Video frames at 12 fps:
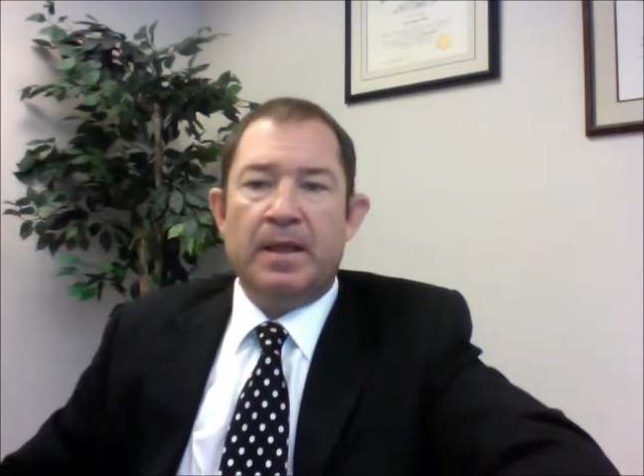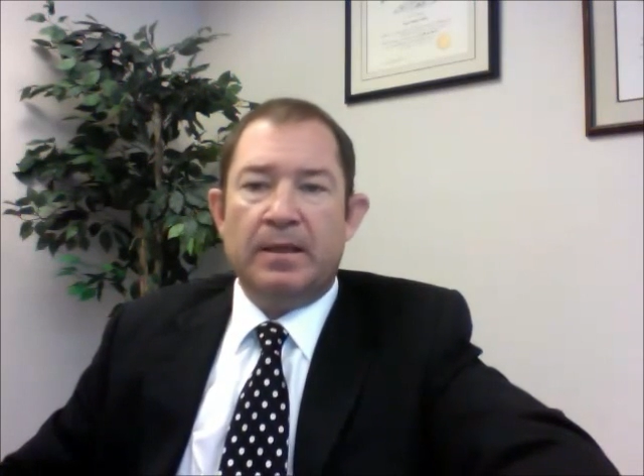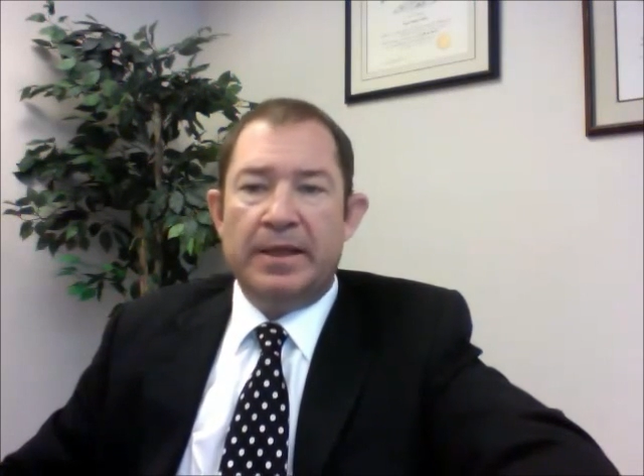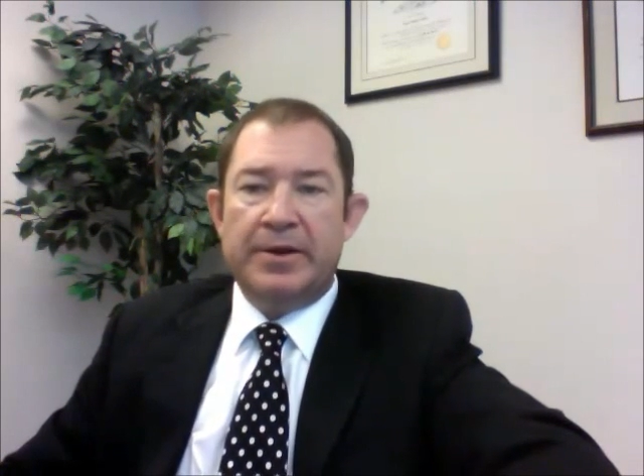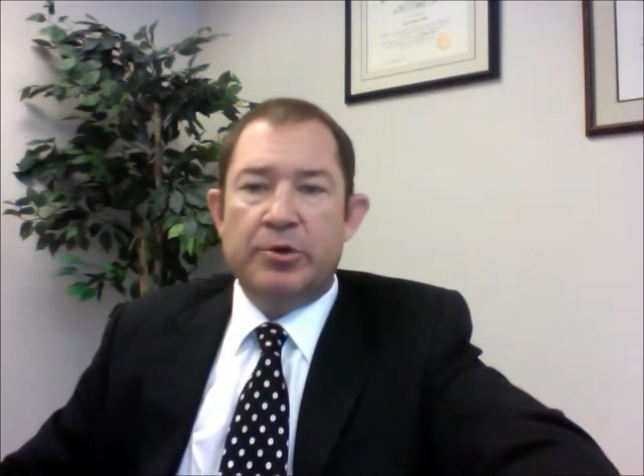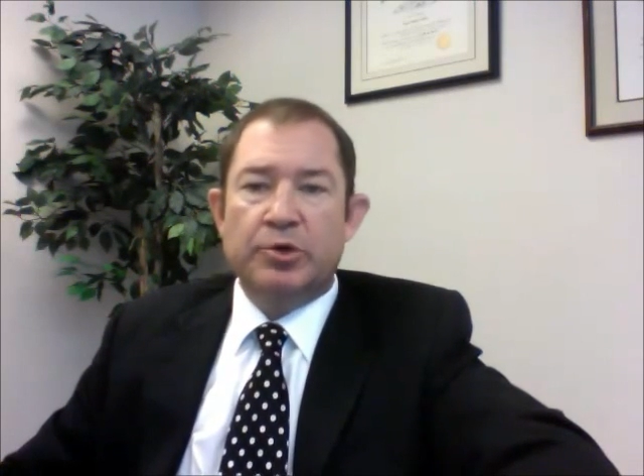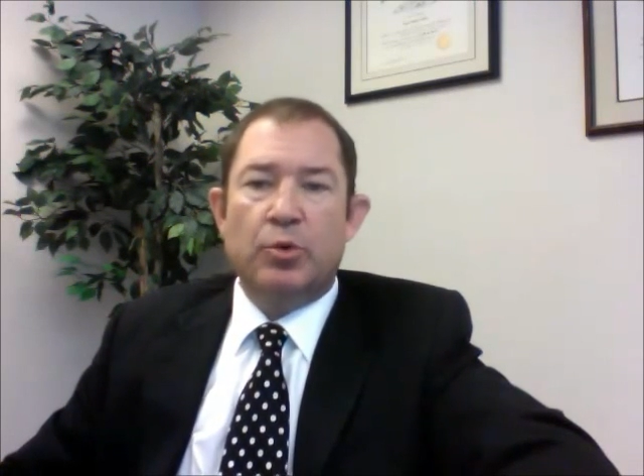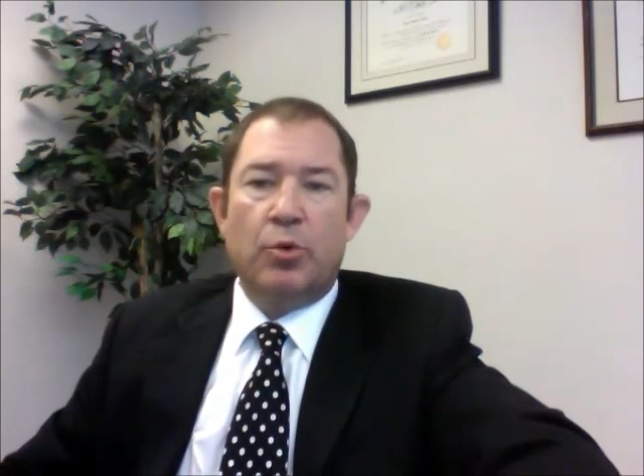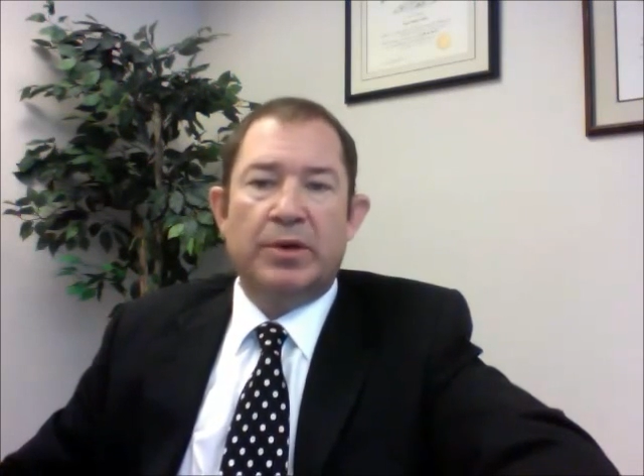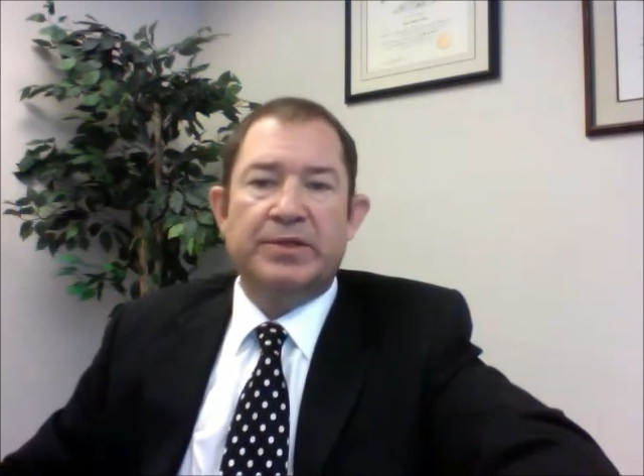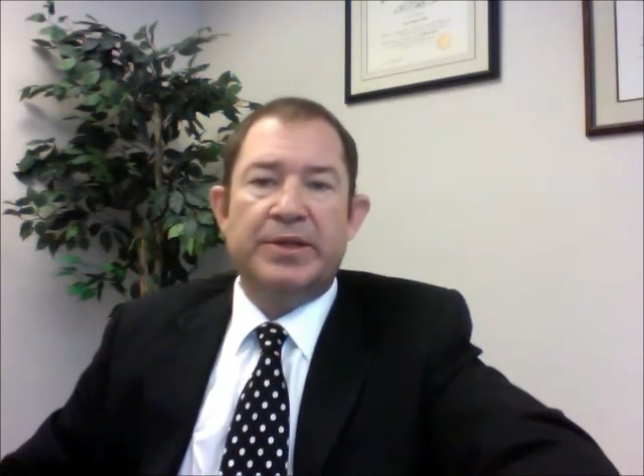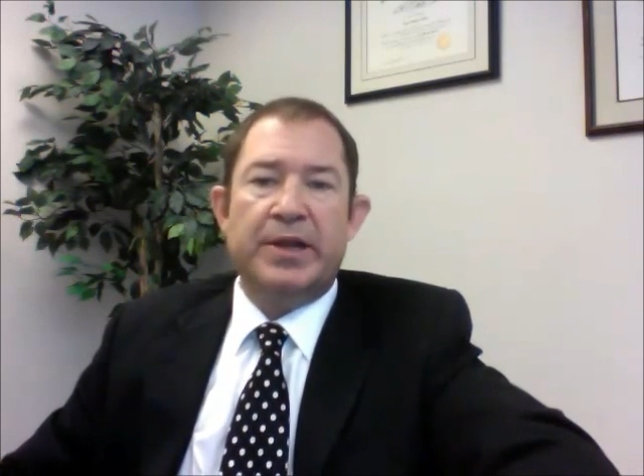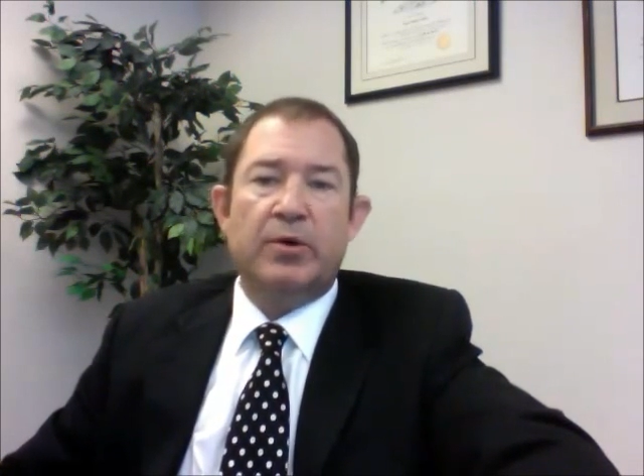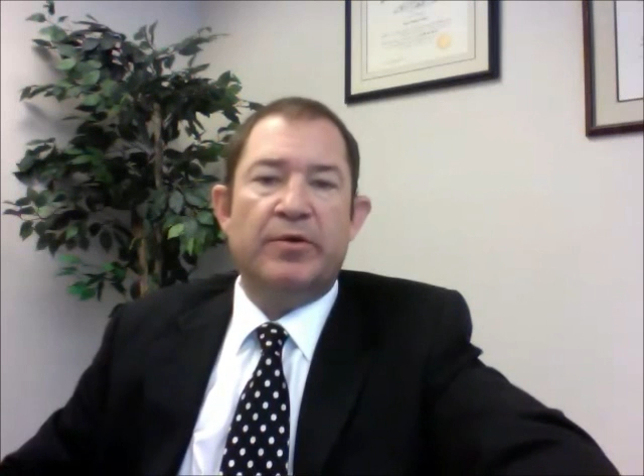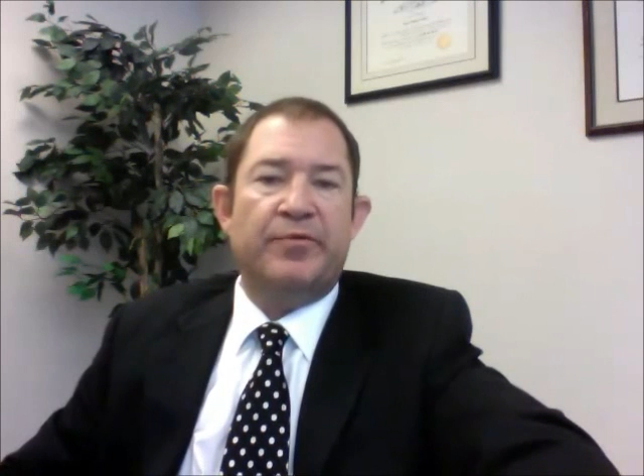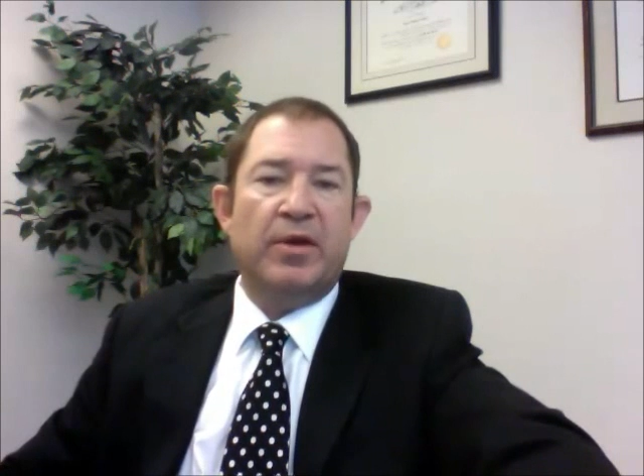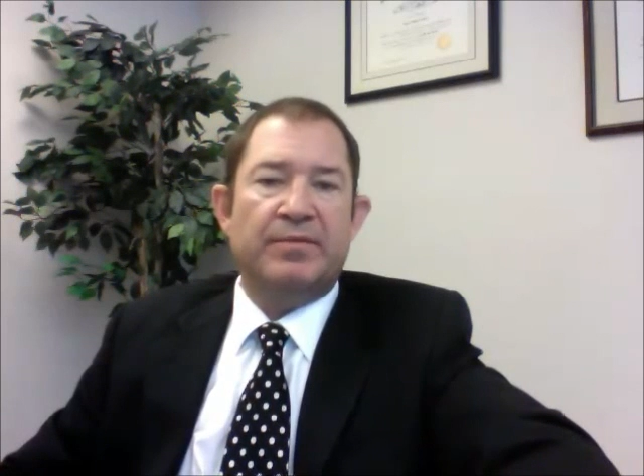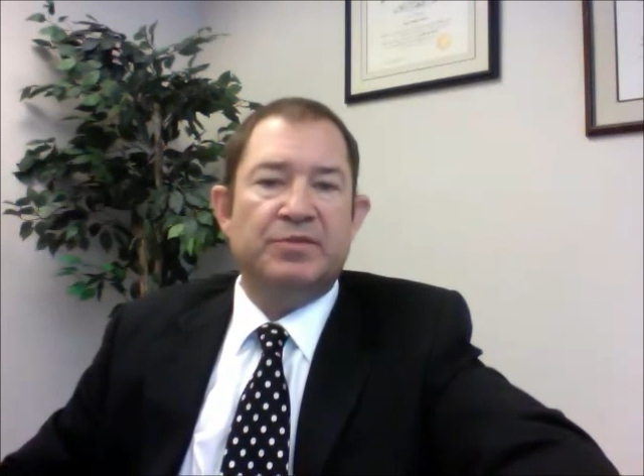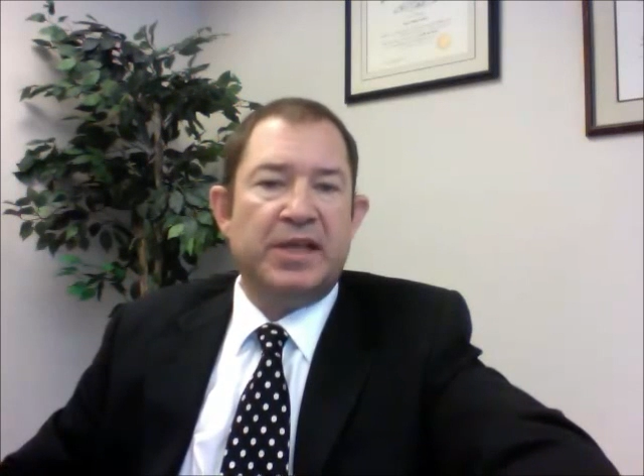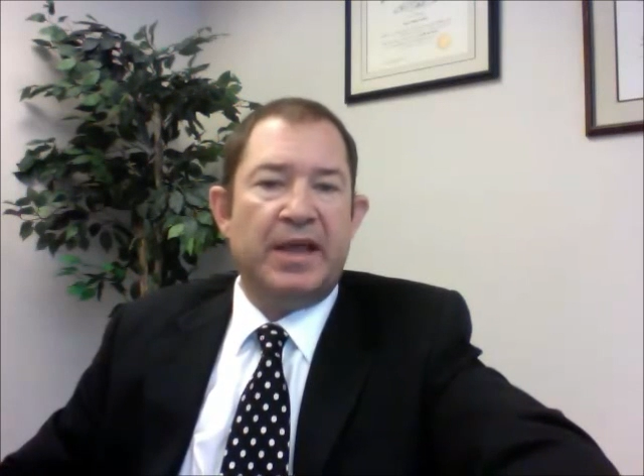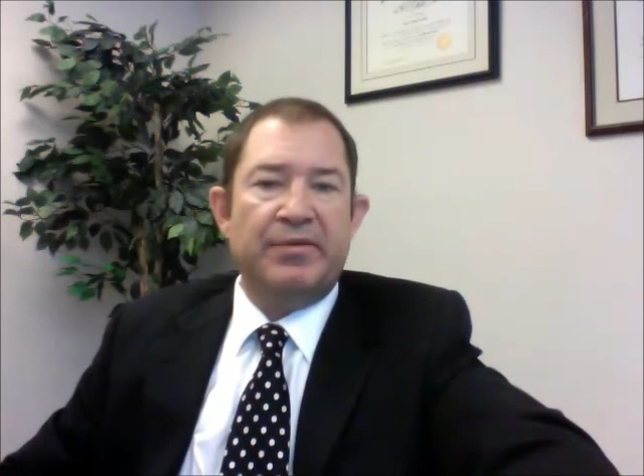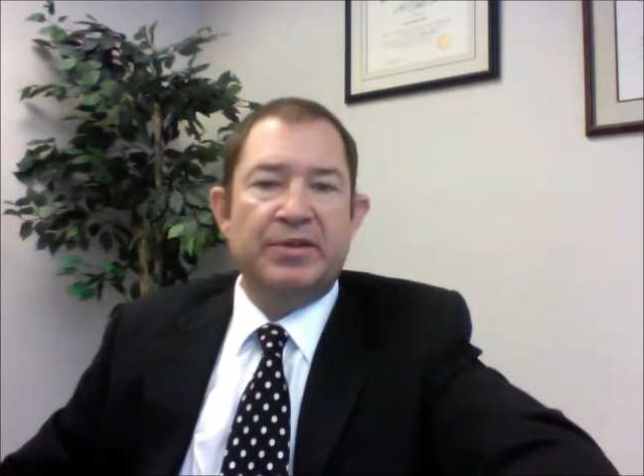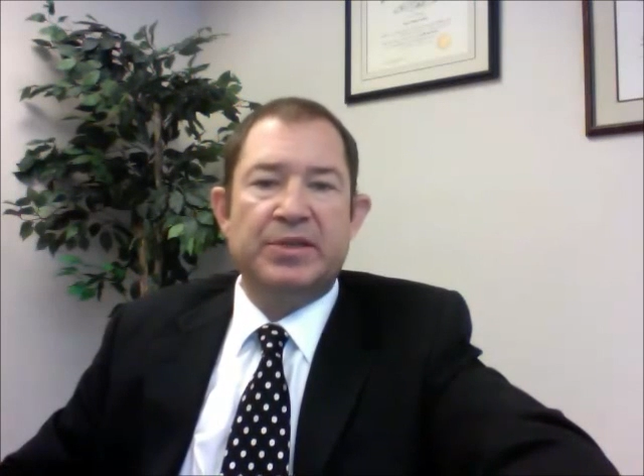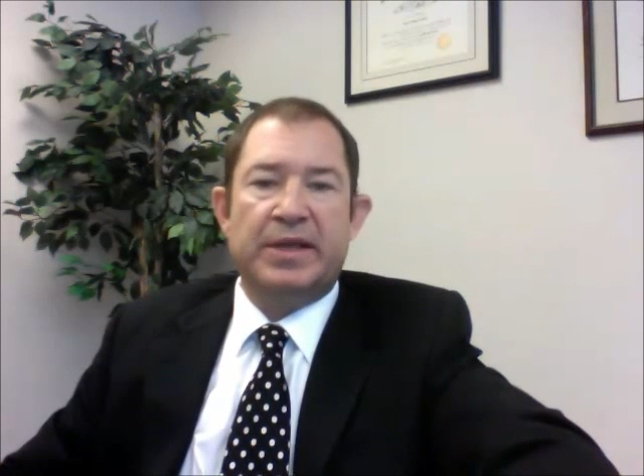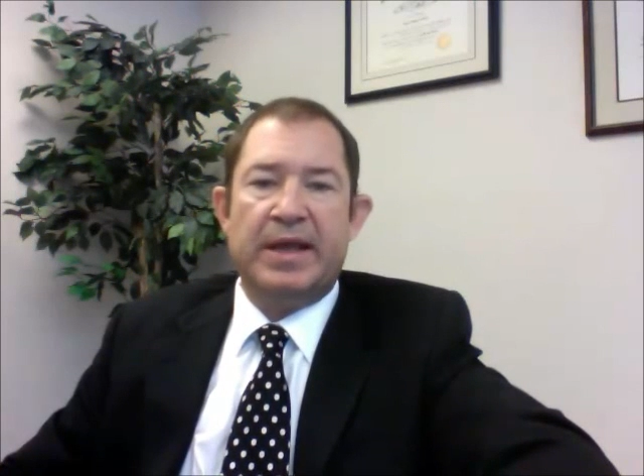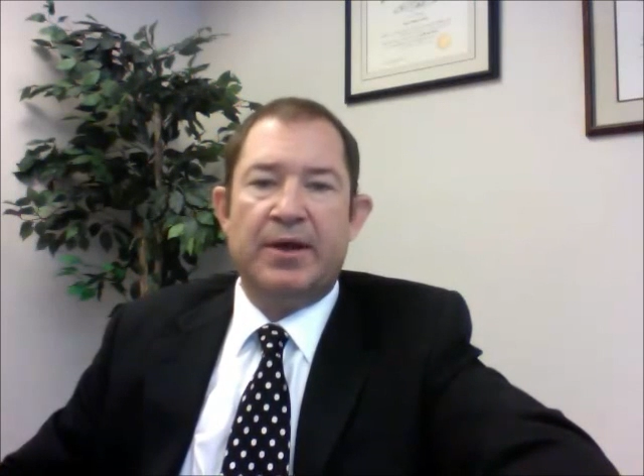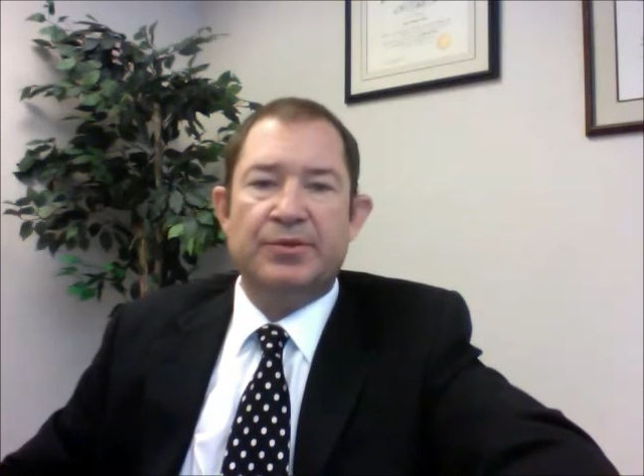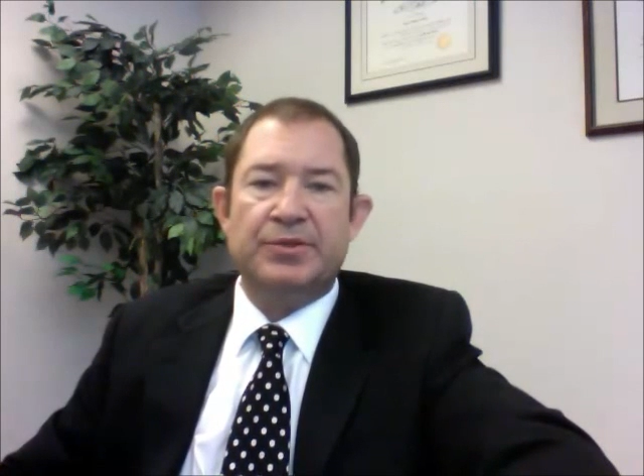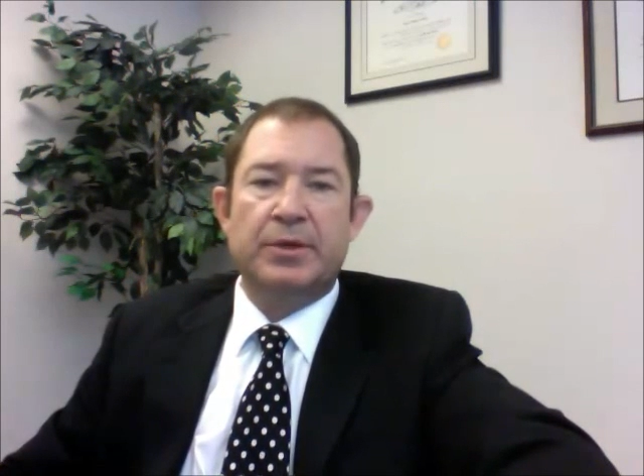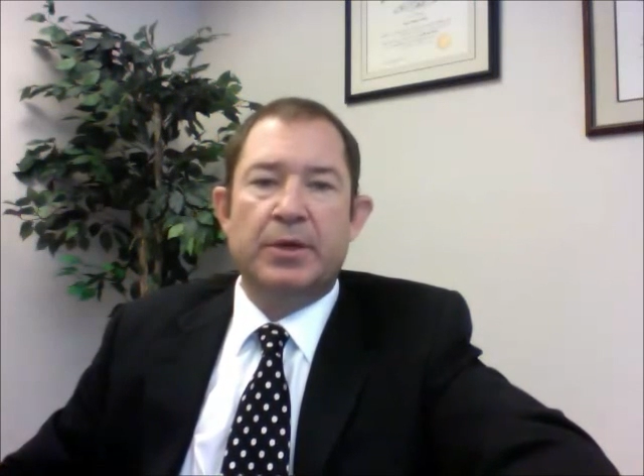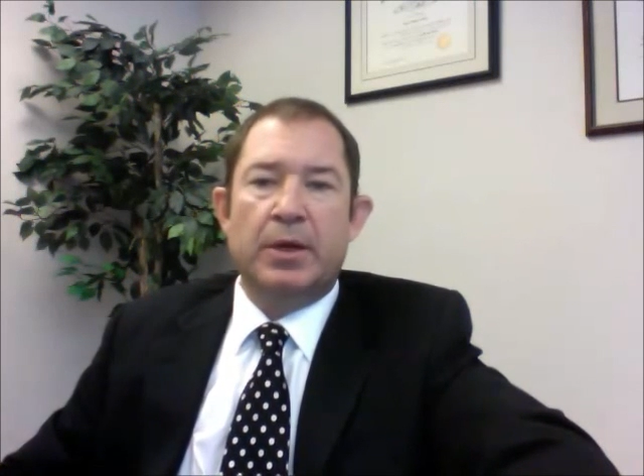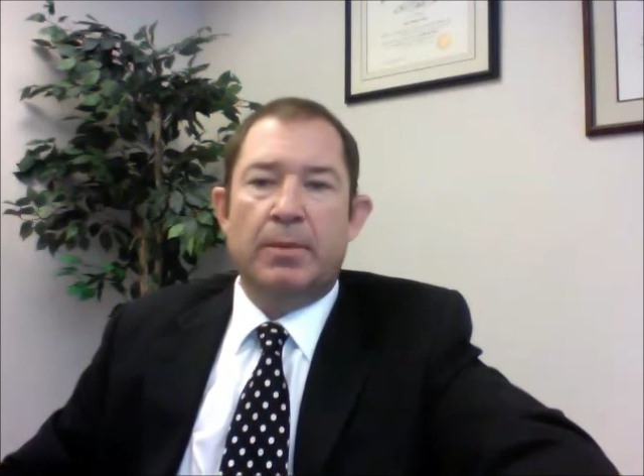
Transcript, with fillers: Lenders will want to know if you have savings accounts,